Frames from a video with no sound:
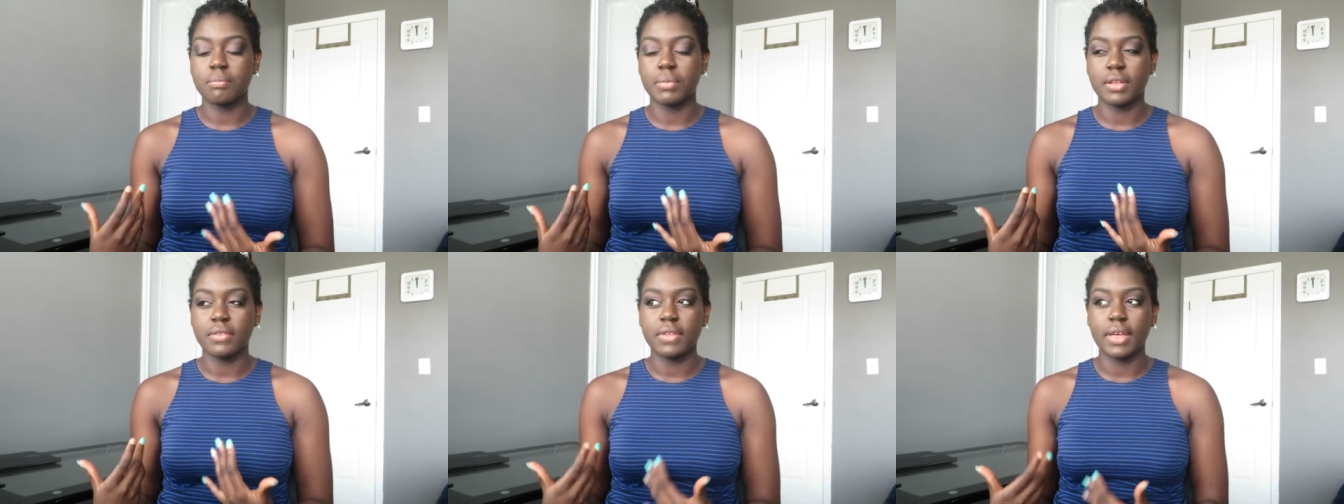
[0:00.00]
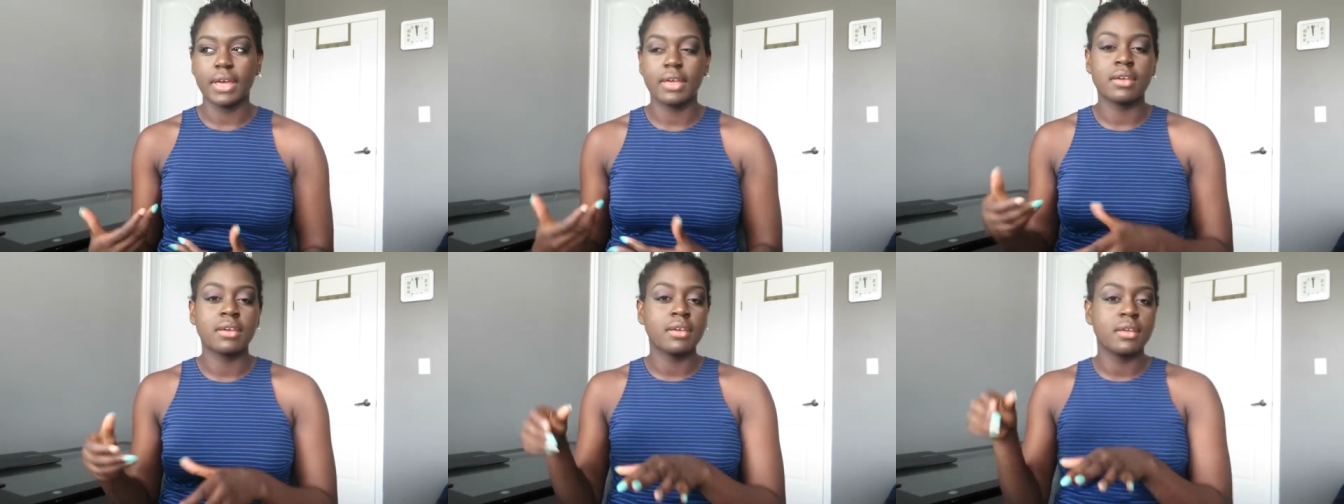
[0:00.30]
but
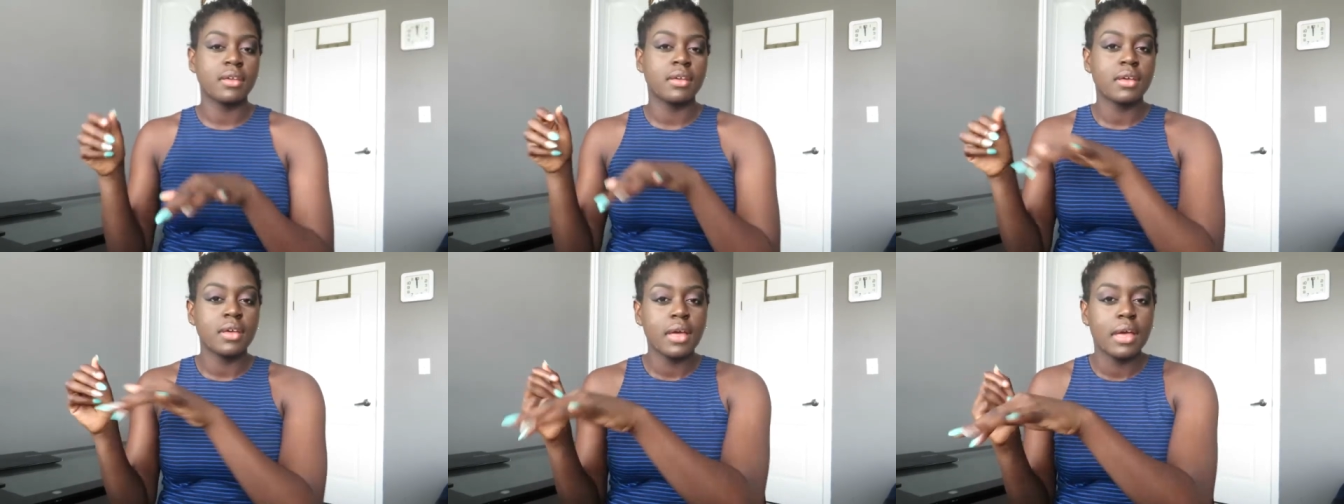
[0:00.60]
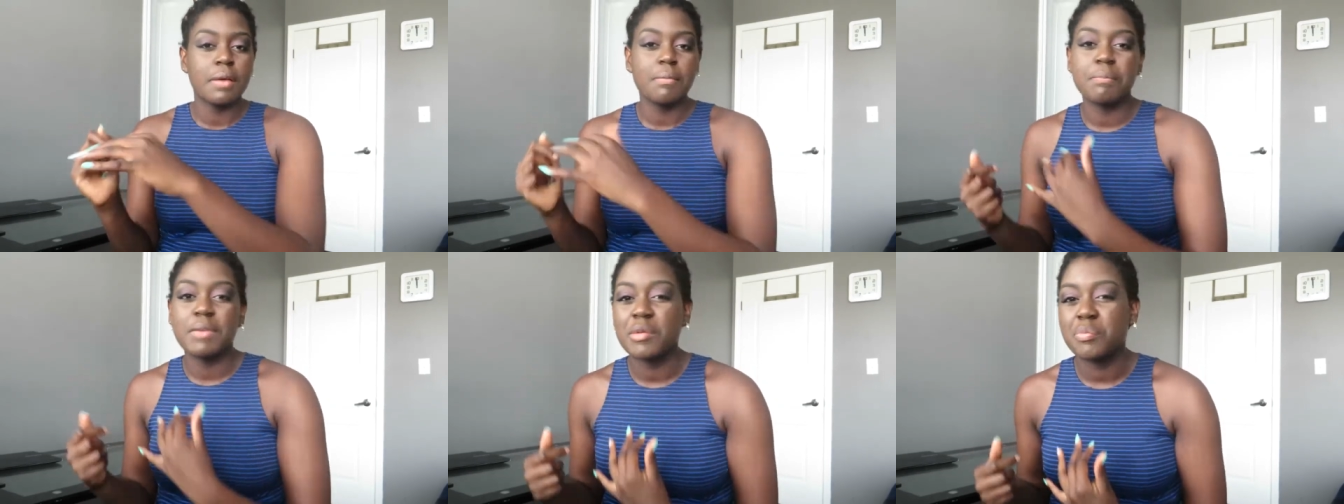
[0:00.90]
like
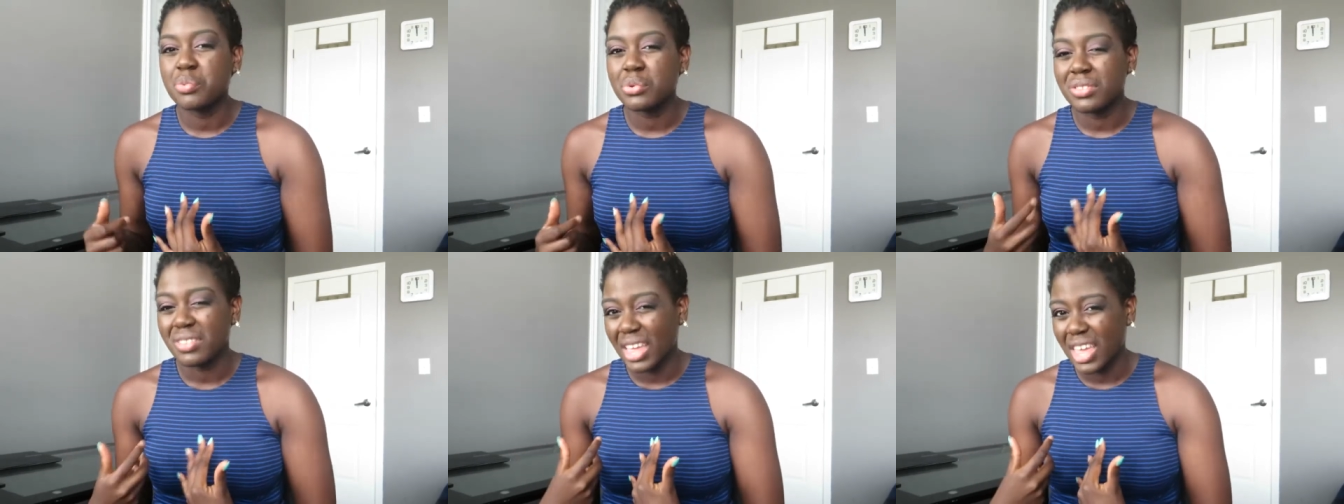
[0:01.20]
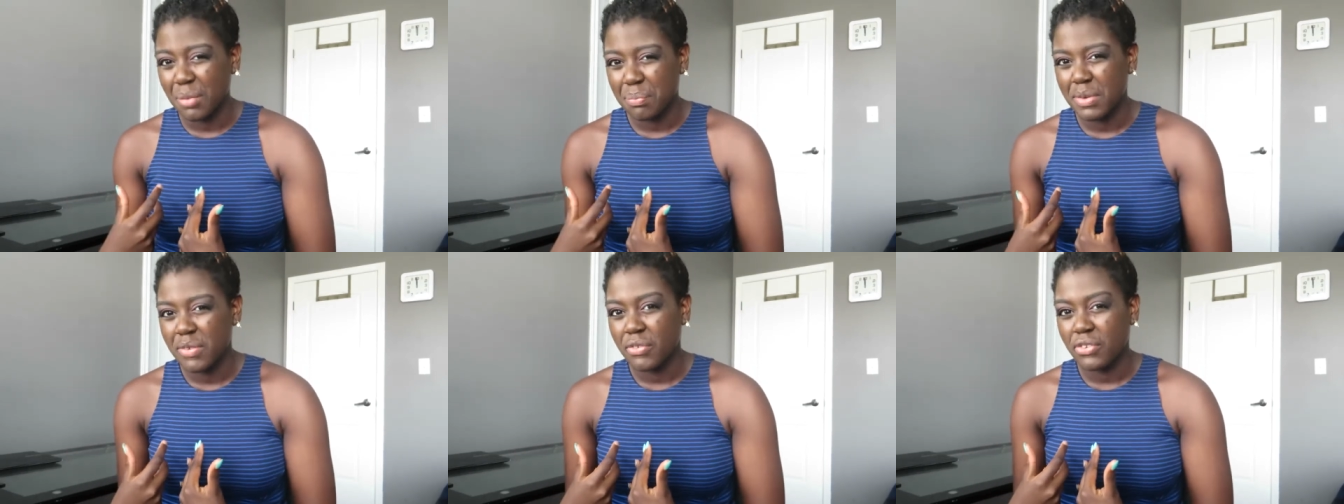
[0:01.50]
people
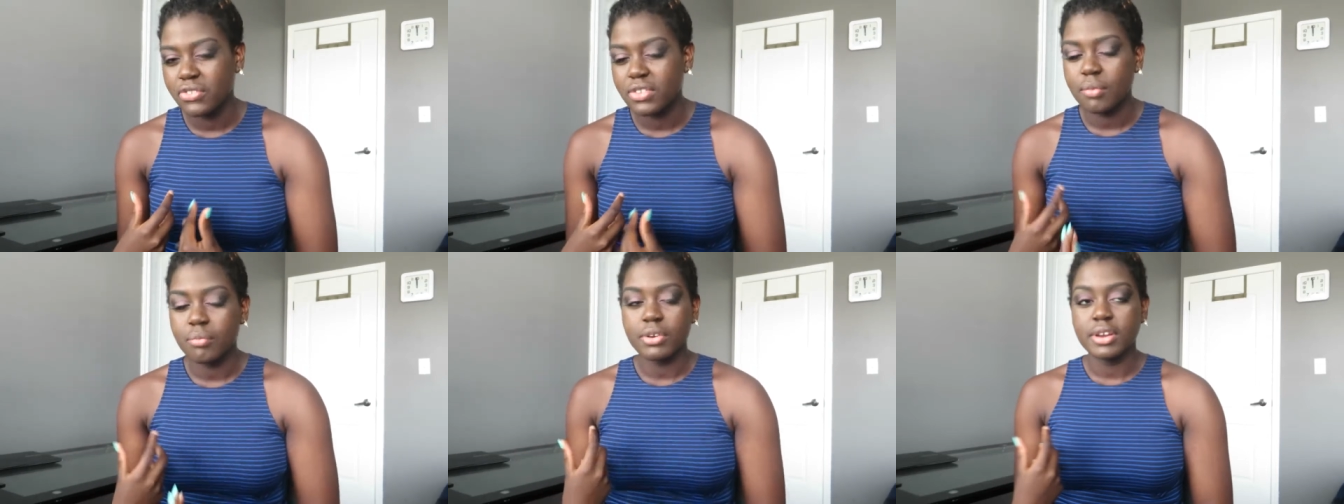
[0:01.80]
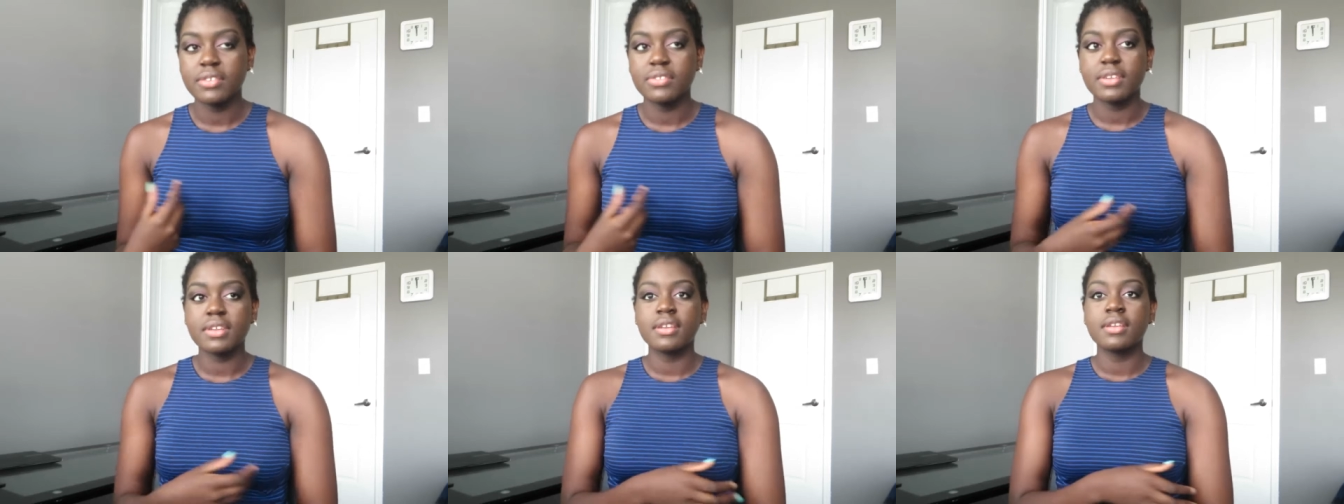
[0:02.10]
like me for some
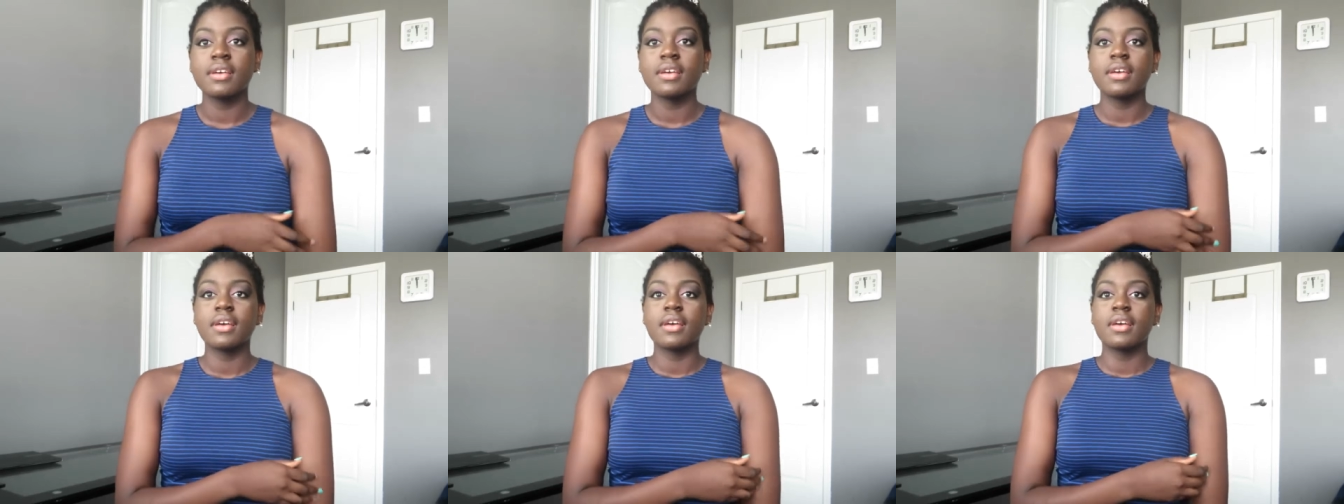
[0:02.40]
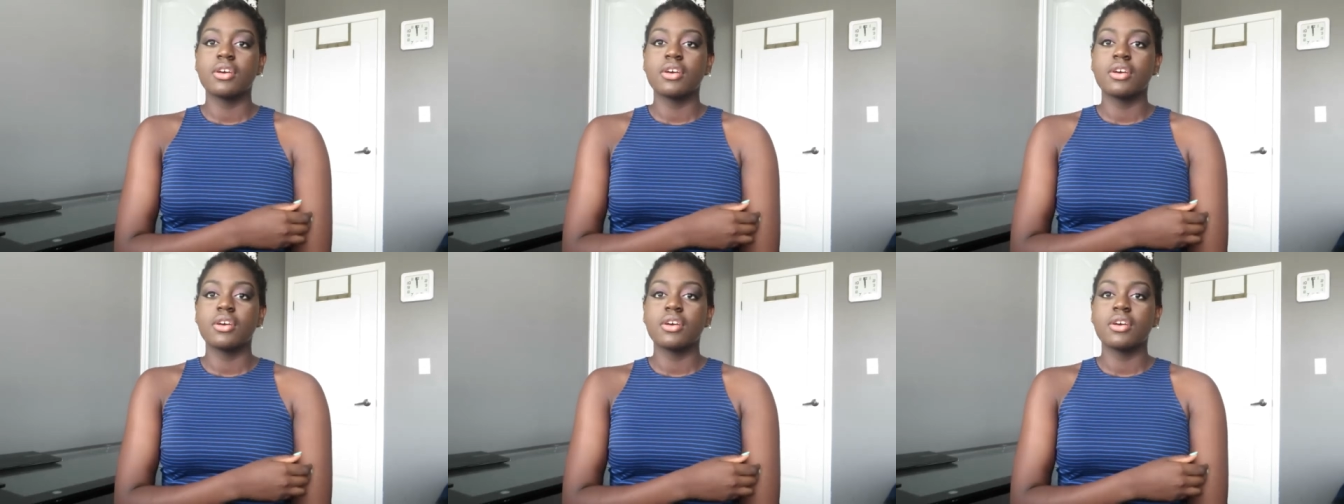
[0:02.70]
reason.